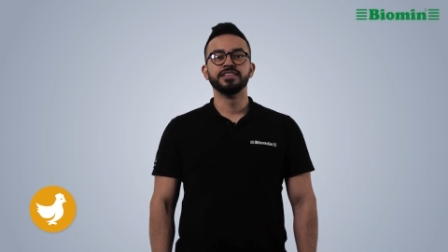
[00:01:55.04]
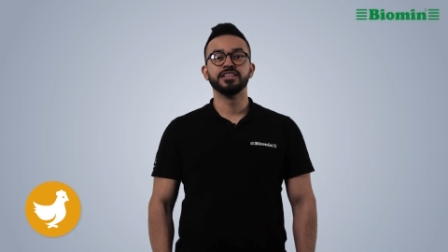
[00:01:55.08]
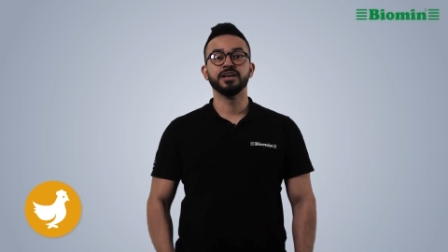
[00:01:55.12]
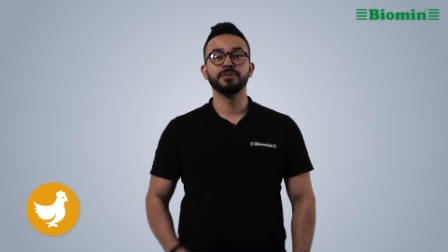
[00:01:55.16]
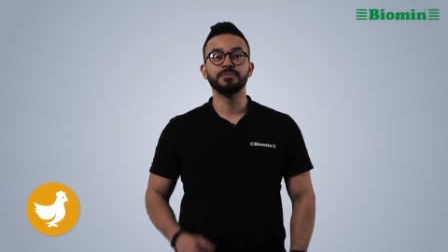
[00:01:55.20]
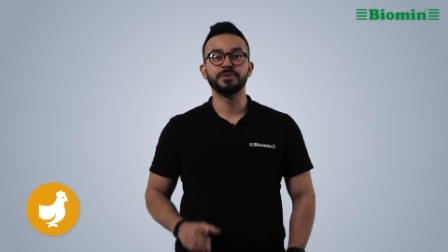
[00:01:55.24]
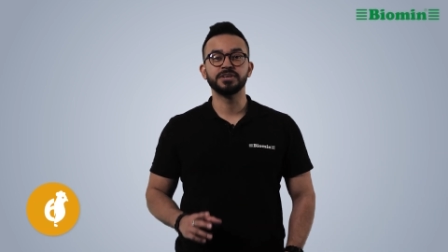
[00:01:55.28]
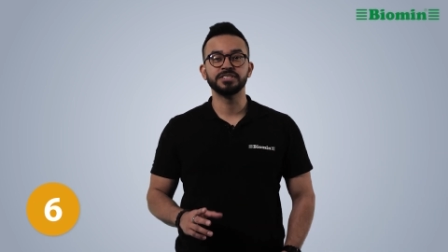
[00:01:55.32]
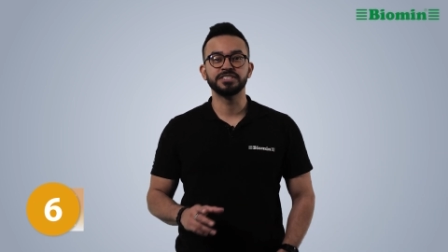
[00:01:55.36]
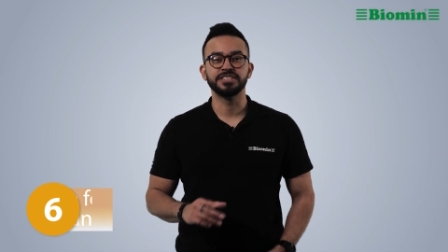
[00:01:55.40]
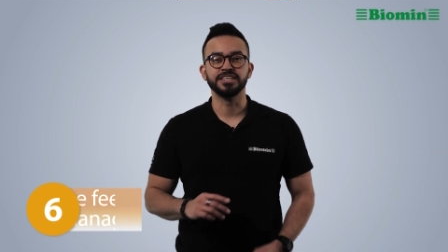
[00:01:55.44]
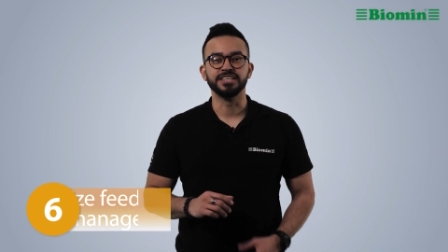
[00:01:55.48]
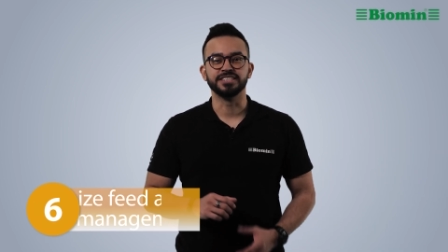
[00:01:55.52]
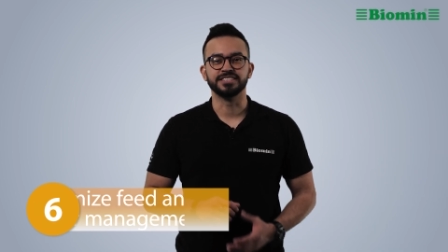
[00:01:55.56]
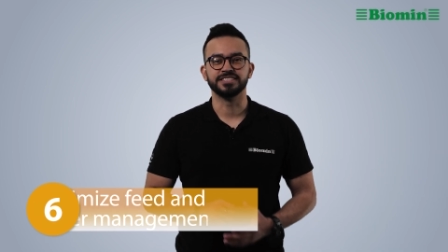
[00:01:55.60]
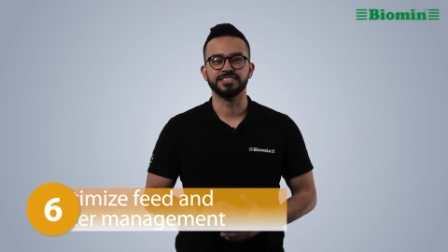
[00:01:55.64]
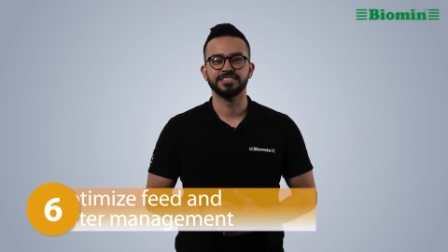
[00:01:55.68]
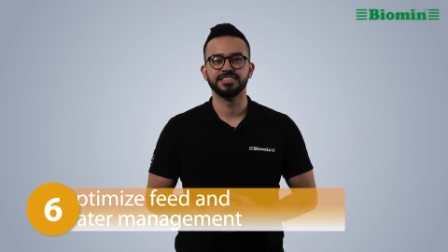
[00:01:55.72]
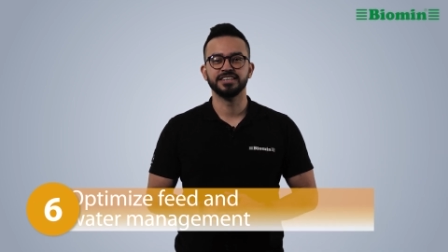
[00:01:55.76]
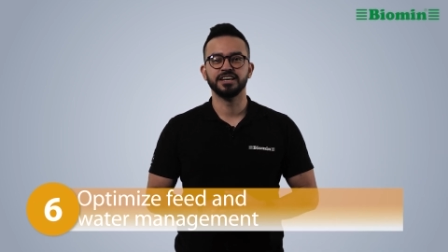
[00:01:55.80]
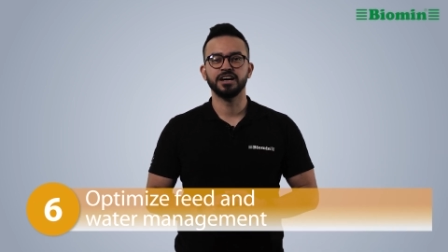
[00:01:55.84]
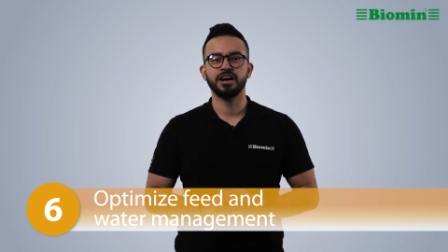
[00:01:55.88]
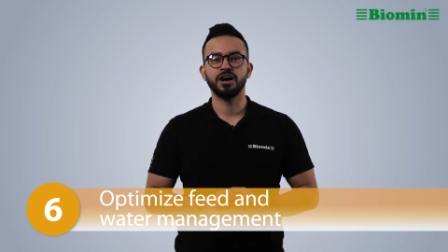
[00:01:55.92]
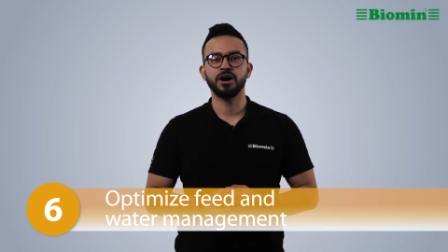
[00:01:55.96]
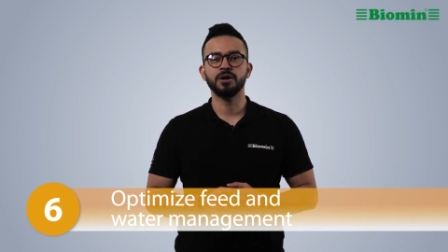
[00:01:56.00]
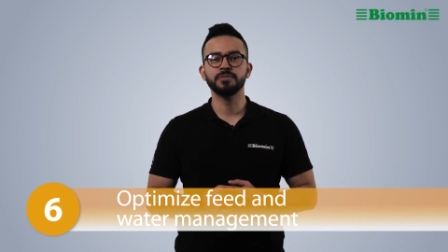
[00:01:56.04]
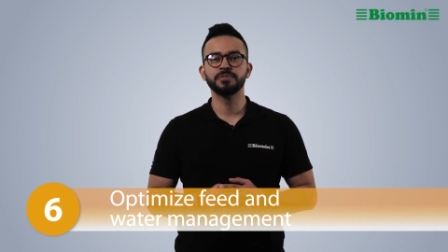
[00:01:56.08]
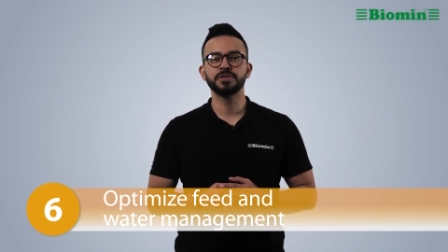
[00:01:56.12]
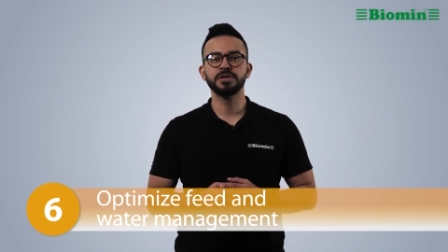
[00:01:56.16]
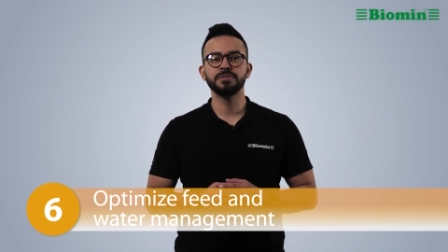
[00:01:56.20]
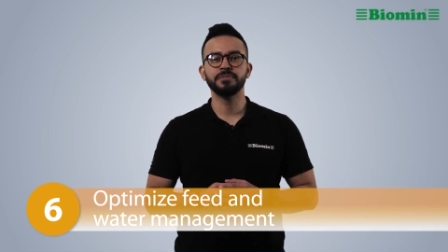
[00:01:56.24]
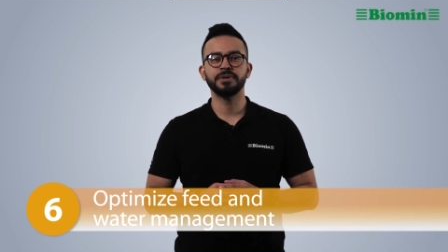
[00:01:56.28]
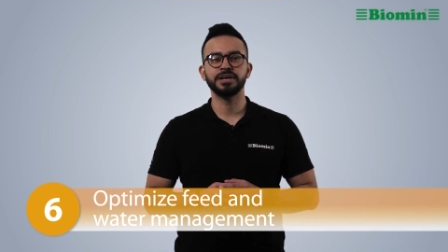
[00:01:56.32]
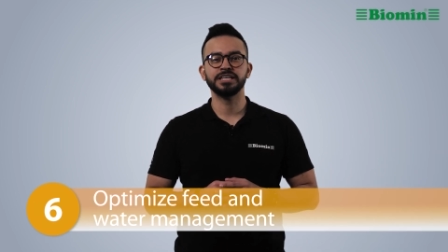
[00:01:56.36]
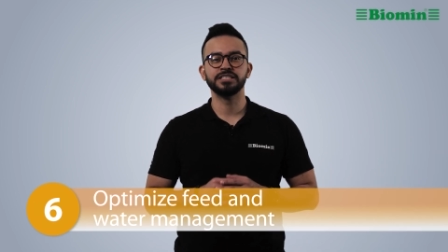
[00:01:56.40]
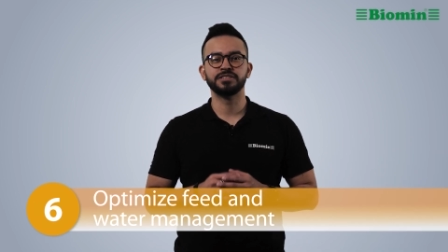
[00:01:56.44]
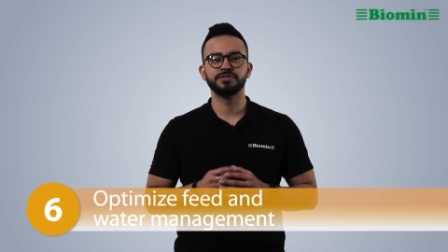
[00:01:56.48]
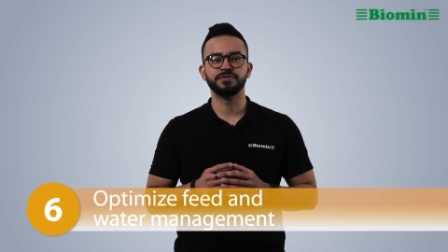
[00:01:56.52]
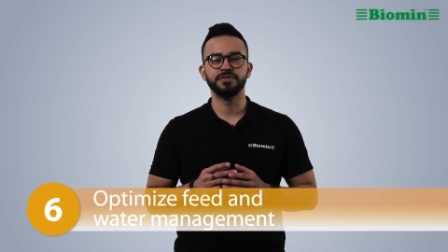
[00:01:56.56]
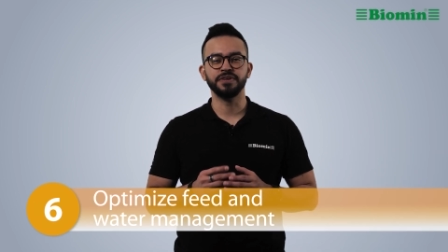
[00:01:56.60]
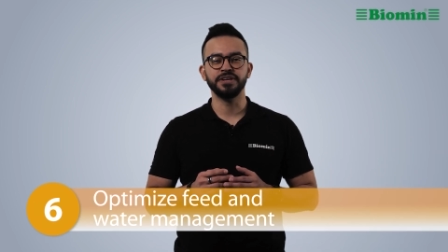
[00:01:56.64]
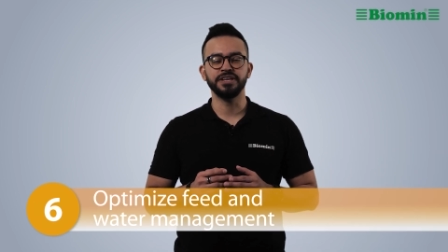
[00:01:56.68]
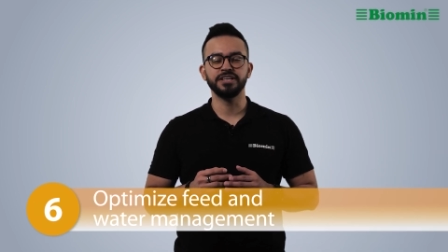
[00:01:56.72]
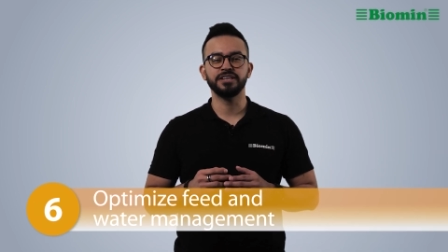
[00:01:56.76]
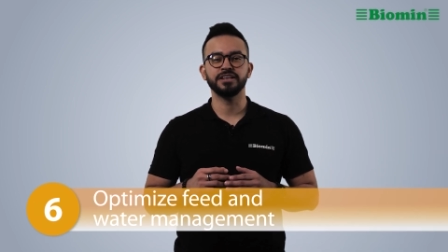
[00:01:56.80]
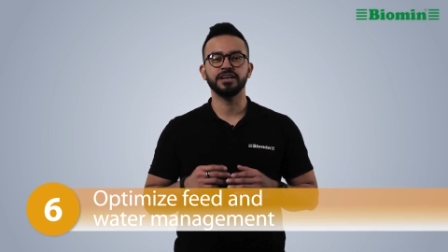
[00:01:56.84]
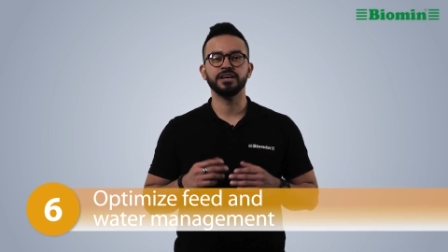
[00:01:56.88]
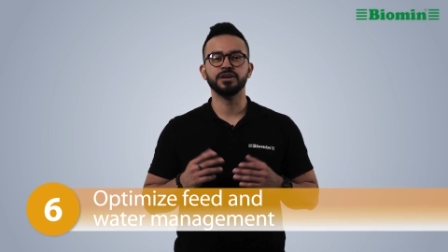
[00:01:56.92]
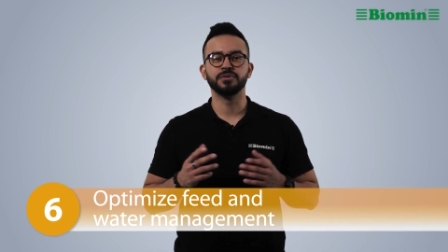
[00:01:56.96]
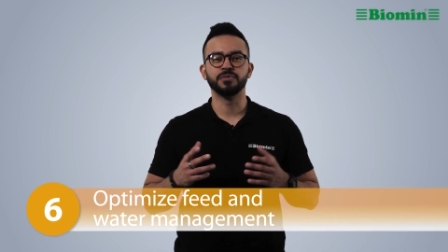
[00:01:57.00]
Number six, optimize
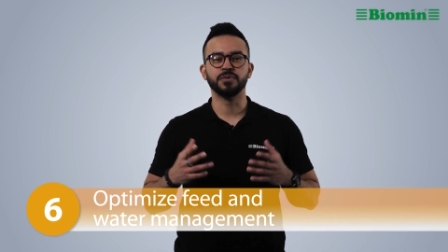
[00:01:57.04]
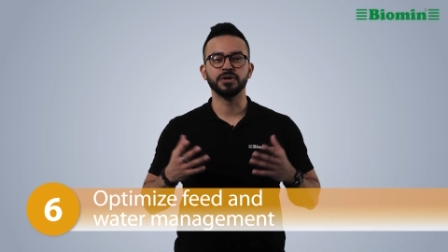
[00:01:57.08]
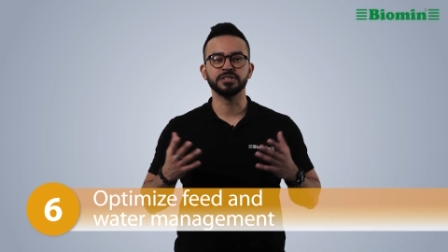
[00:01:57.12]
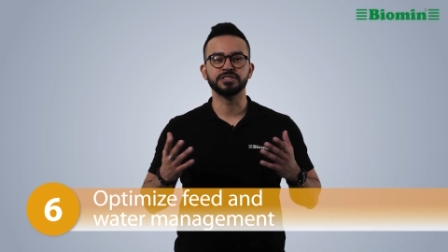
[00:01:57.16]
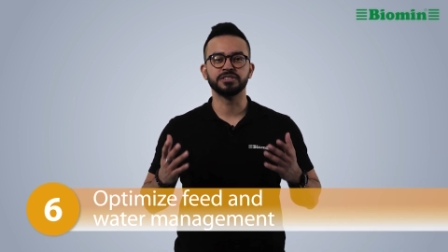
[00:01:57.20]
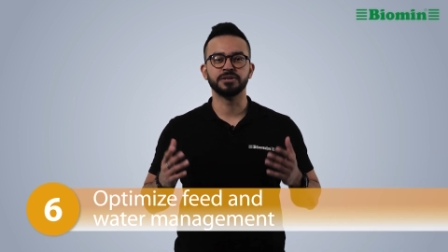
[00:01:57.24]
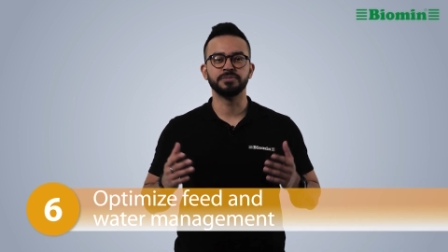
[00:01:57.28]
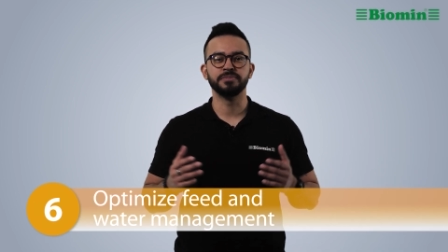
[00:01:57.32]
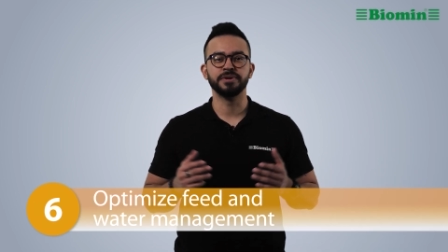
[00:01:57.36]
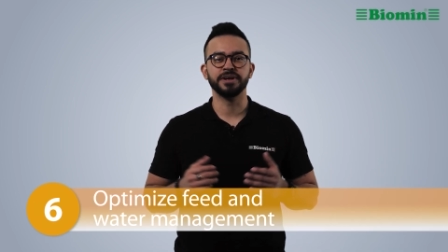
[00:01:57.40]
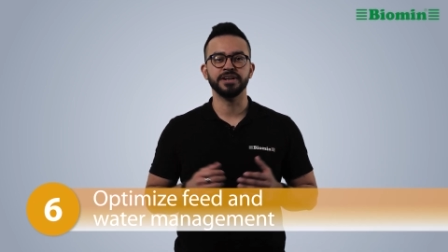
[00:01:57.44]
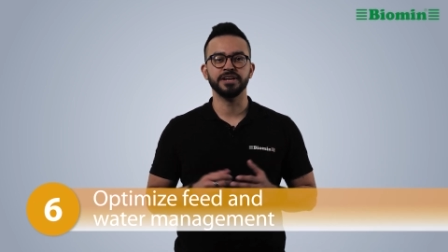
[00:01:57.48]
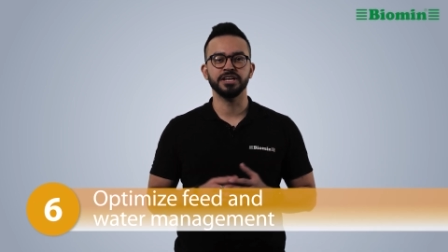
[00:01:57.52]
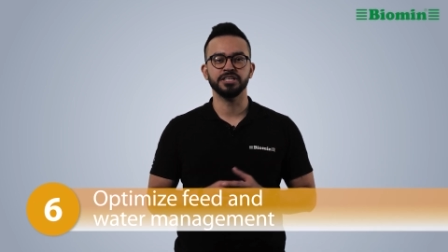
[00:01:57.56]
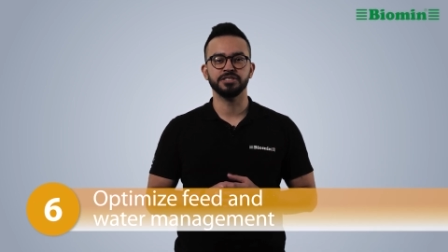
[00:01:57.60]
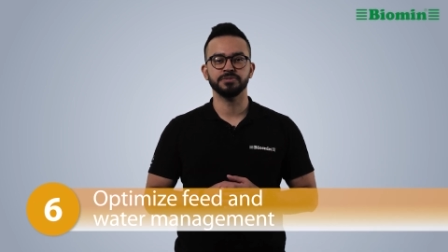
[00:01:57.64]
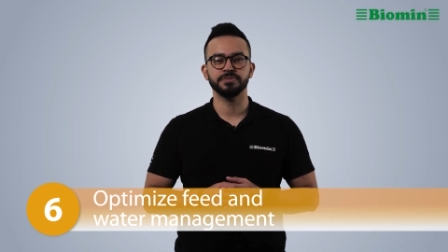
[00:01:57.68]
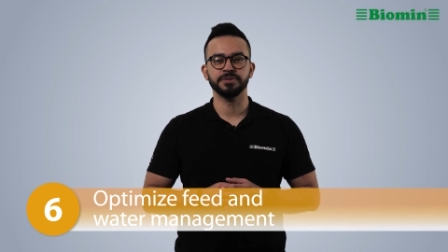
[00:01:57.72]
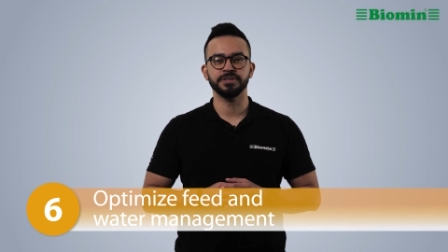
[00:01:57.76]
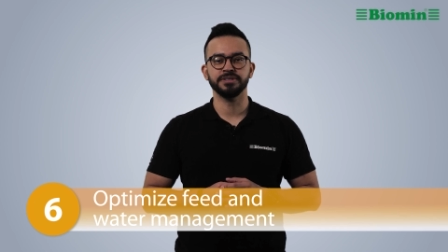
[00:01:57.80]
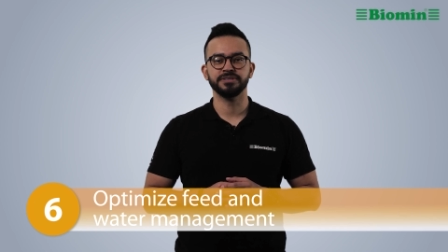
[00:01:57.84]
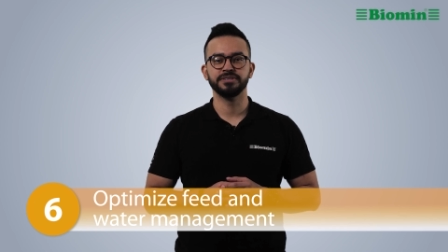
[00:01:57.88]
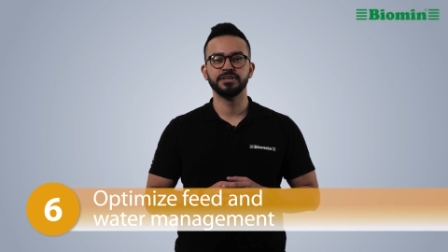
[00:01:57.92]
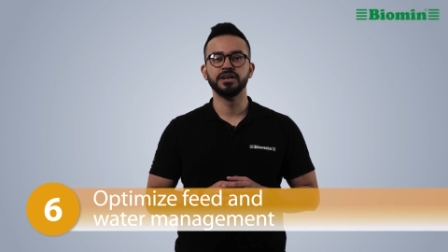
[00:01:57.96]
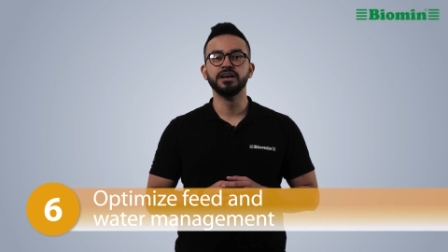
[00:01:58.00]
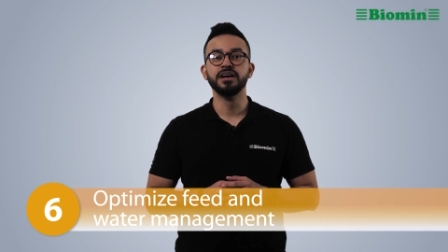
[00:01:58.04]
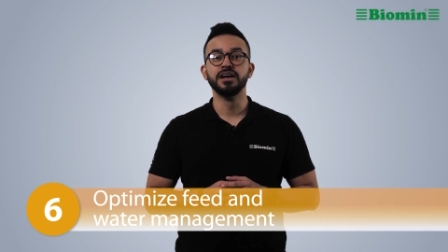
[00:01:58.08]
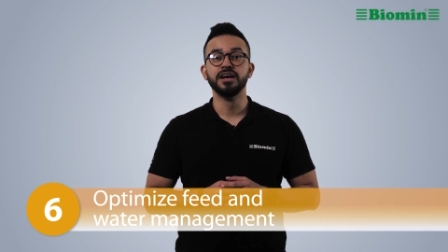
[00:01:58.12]
feed and water management.